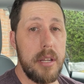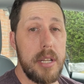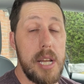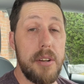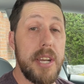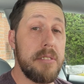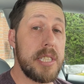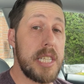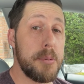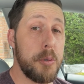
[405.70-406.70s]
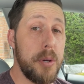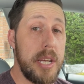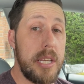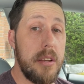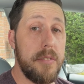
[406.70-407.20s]
now the differences
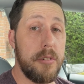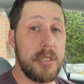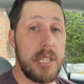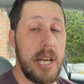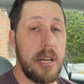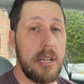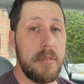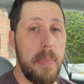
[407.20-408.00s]
between full. Uh,